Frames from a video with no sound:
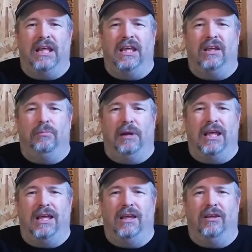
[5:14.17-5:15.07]
Please,
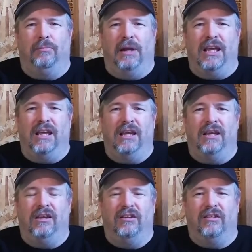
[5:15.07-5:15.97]
please,
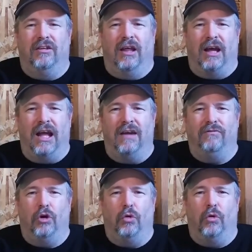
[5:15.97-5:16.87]
please. I
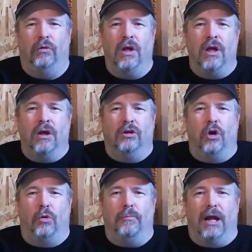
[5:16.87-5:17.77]
have no,
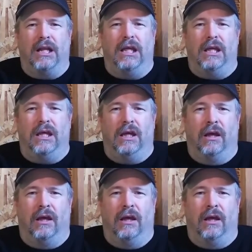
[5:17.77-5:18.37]
no money.